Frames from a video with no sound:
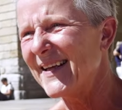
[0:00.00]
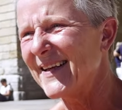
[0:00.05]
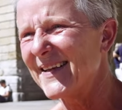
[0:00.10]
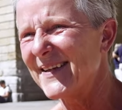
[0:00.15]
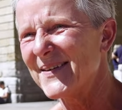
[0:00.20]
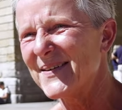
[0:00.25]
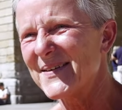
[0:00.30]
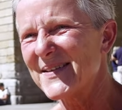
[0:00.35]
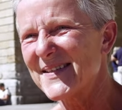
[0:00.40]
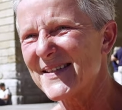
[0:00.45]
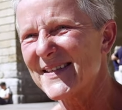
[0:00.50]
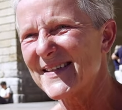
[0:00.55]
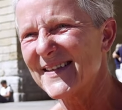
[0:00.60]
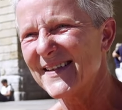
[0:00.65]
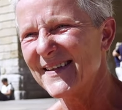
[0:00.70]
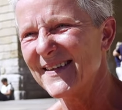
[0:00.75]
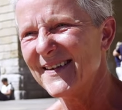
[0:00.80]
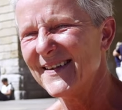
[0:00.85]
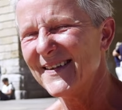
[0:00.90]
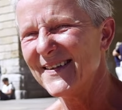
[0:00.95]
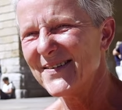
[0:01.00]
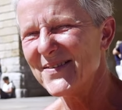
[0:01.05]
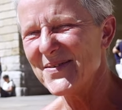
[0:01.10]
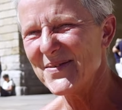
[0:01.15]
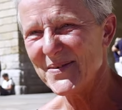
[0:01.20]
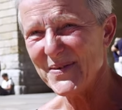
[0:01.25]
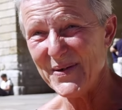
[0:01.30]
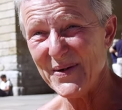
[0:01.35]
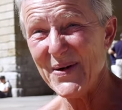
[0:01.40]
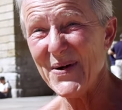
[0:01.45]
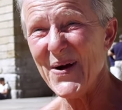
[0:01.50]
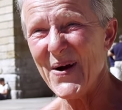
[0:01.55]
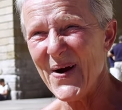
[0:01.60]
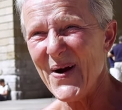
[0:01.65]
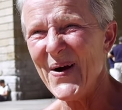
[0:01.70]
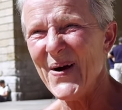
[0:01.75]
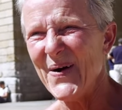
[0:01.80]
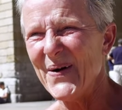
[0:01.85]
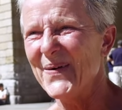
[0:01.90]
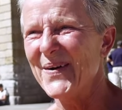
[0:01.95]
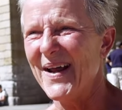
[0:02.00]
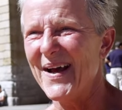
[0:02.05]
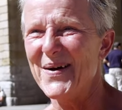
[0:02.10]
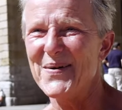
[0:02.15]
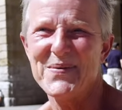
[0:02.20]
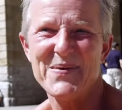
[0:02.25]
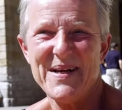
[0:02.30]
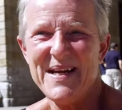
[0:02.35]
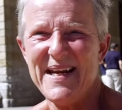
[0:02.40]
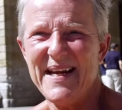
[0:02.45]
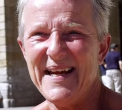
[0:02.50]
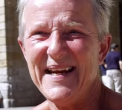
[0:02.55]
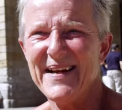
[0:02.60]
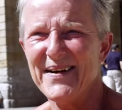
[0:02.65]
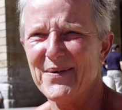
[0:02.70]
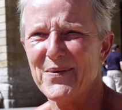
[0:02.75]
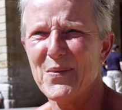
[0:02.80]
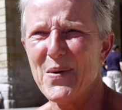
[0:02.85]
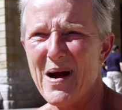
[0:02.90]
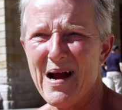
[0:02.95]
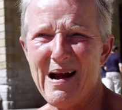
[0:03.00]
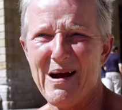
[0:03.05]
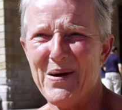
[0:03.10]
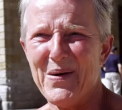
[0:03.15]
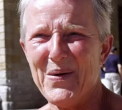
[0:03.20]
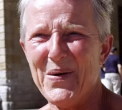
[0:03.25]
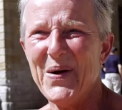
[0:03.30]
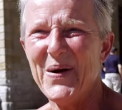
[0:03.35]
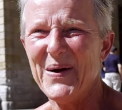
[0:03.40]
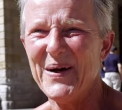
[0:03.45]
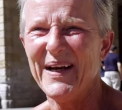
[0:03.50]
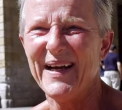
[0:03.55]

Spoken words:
It was, oh, now we're here, wow.